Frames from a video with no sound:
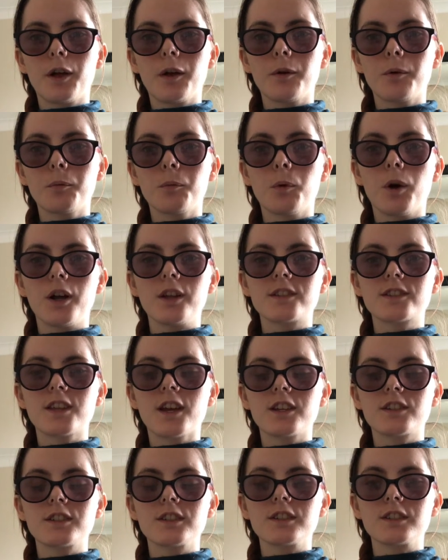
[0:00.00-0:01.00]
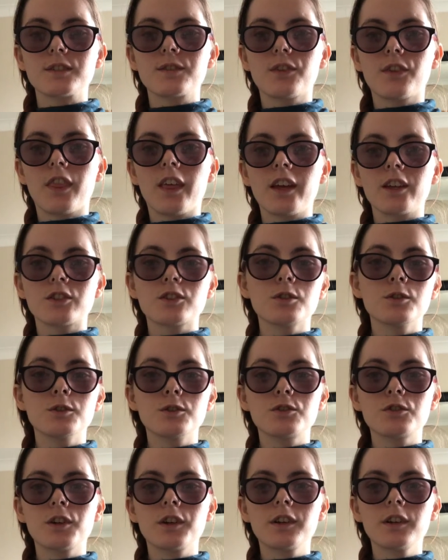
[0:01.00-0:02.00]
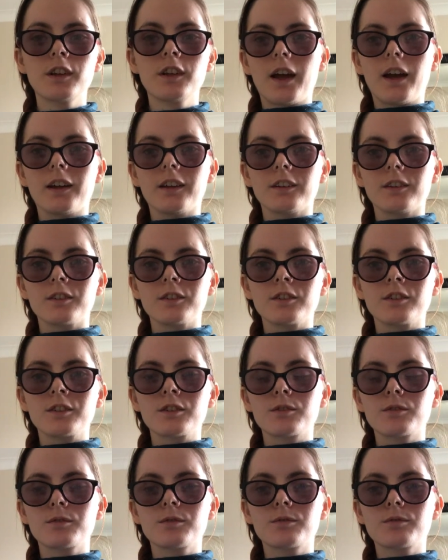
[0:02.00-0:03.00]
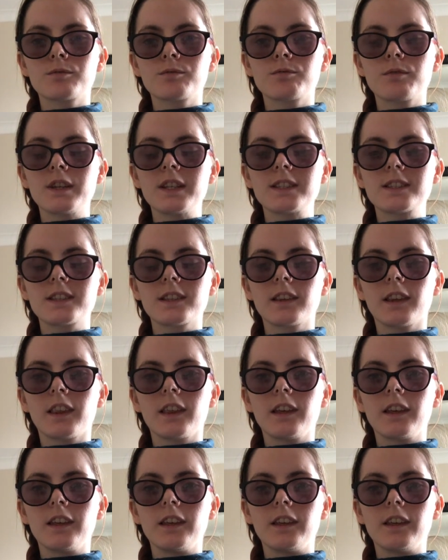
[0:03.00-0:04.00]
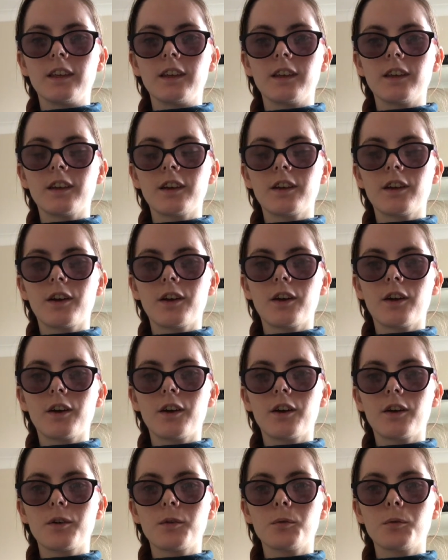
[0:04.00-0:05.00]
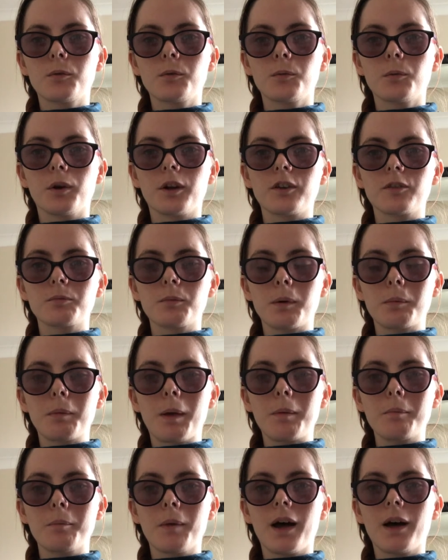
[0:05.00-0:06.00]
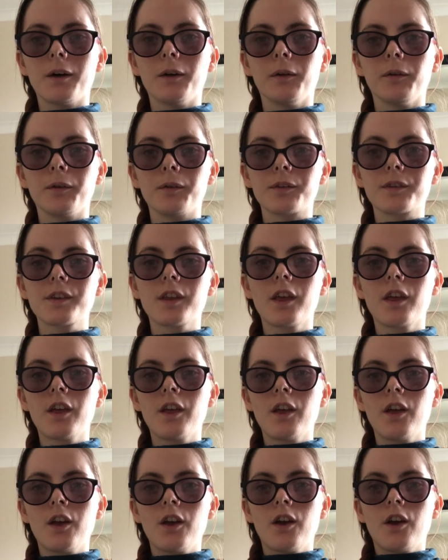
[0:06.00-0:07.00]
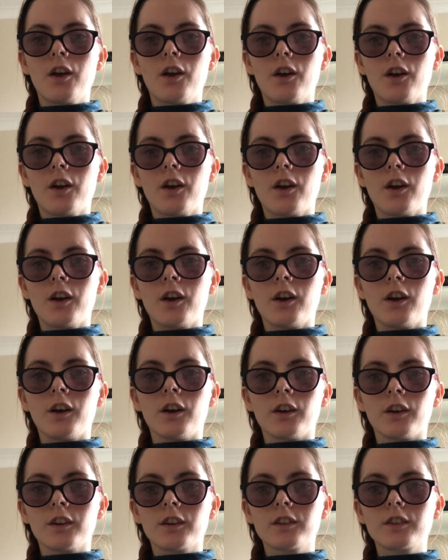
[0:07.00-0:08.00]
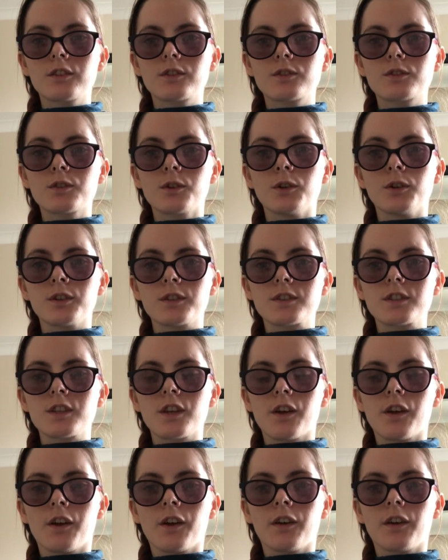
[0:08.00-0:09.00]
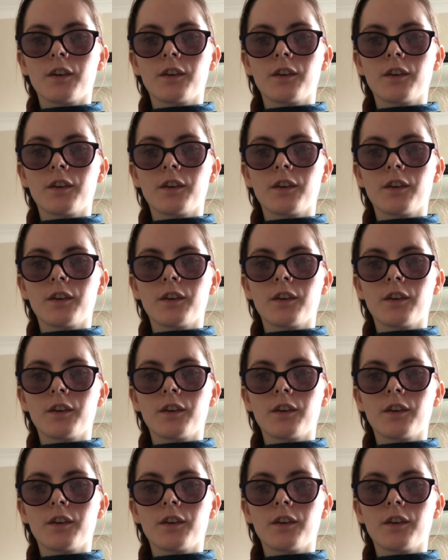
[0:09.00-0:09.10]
word searches for their children, and recently one of my pen pals, her daughter